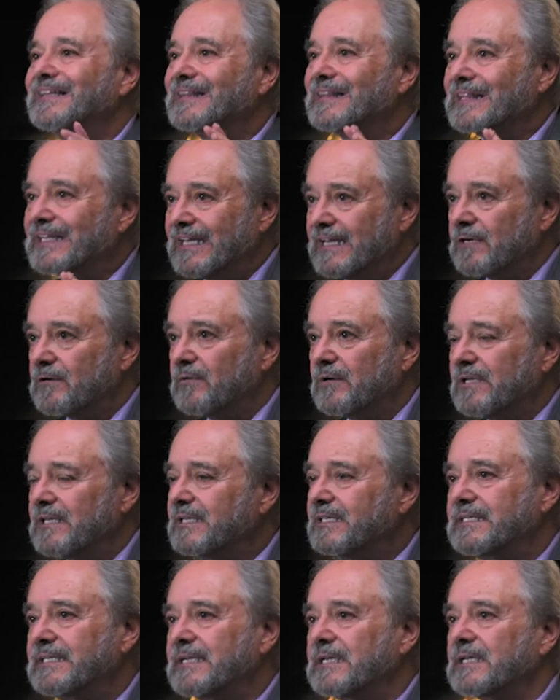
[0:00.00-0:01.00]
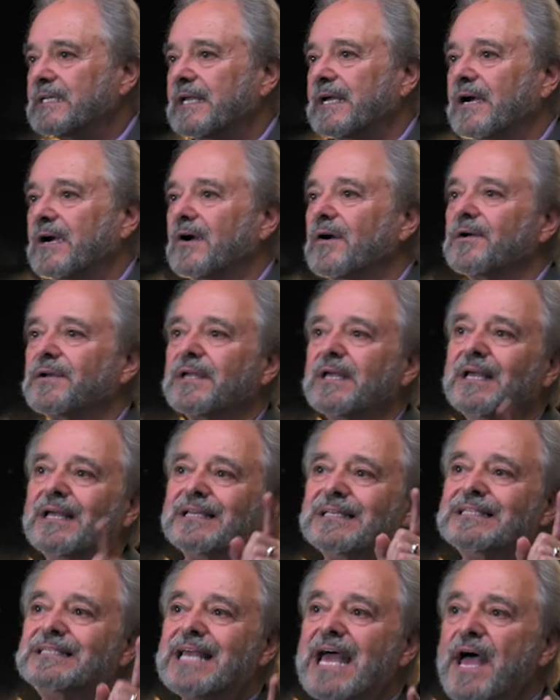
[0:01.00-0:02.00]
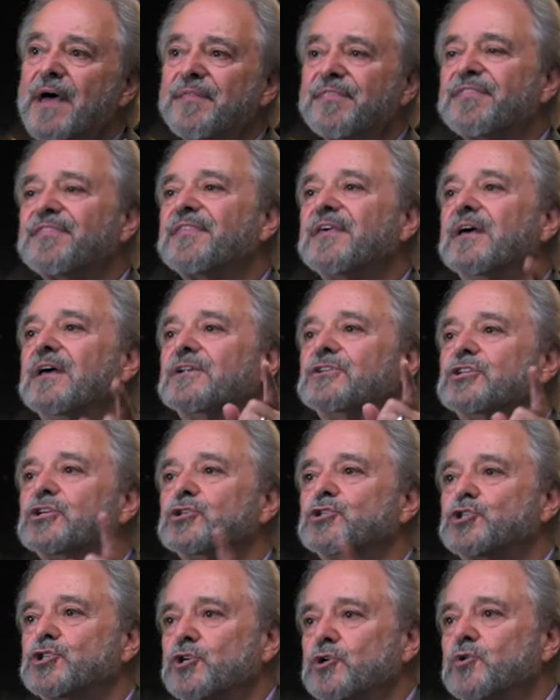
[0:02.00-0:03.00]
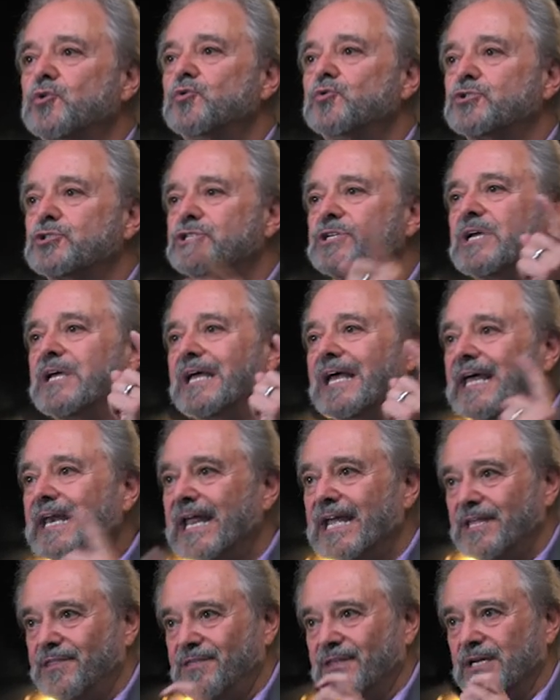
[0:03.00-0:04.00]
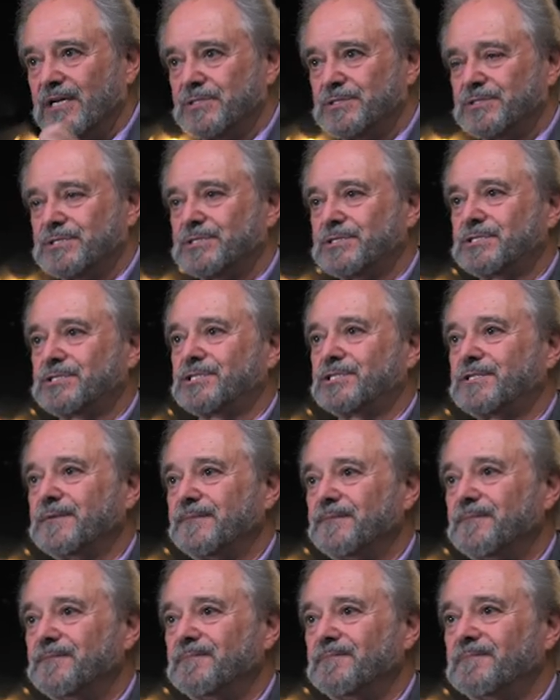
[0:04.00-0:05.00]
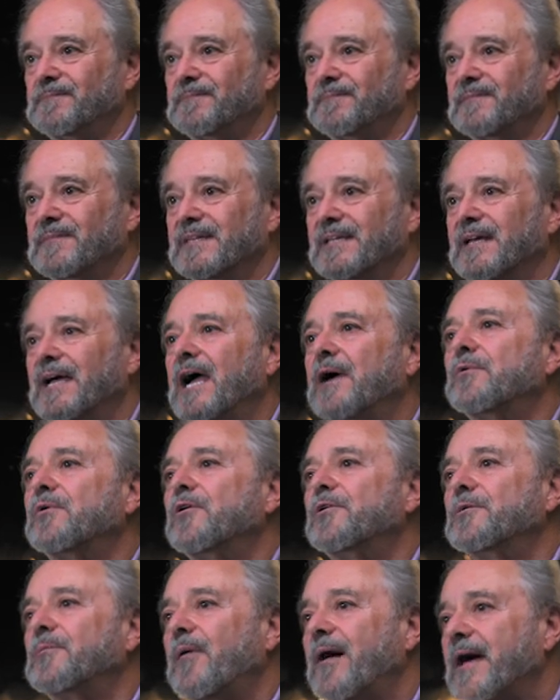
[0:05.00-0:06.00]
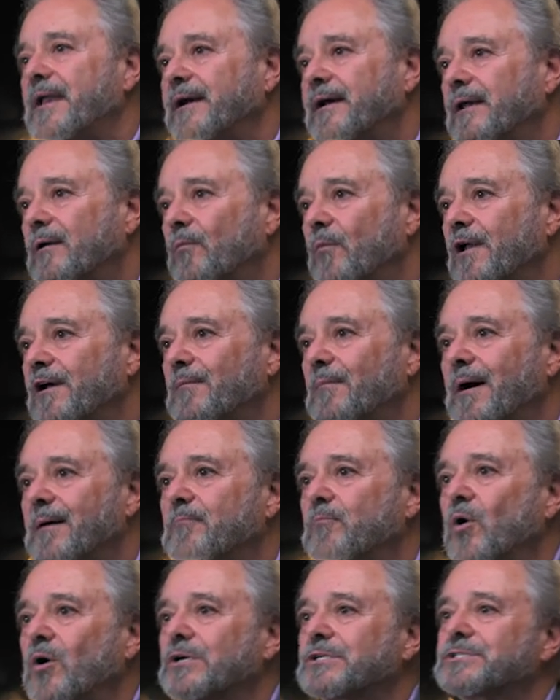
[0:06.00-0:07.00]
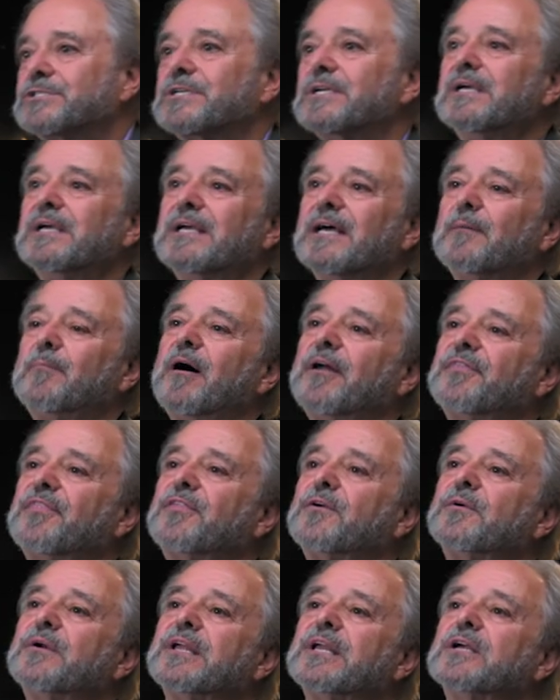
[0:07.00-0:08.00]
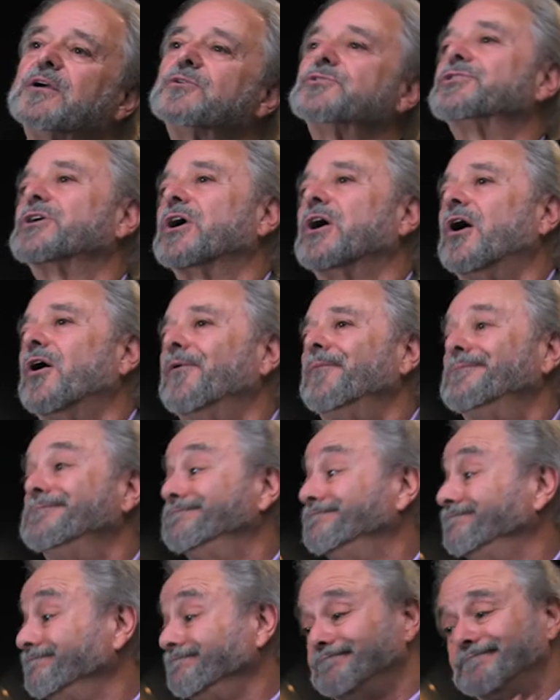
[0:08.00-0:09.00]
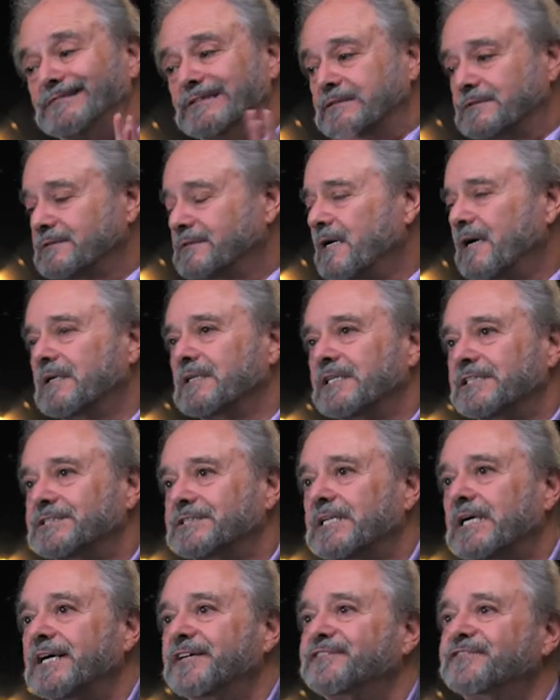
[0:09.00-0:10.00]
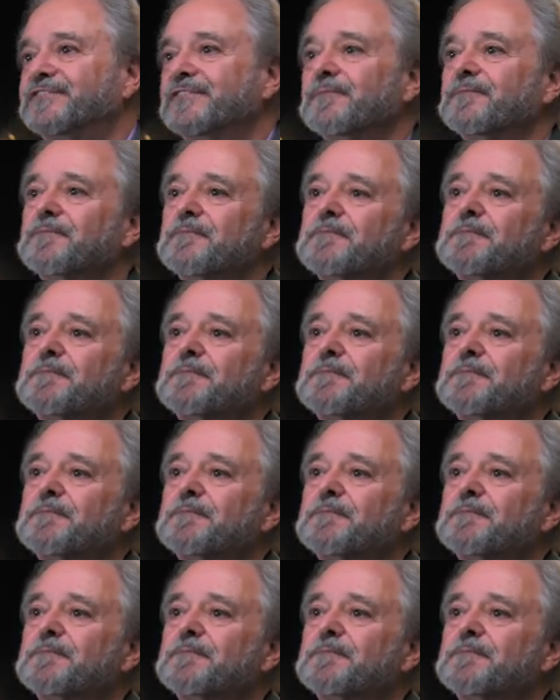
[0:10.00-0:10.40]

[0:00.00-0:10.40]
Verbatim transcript: literally declared death to Jews and atheists. I wrote about it in one of my books about 30 years ago. Ugly stuff.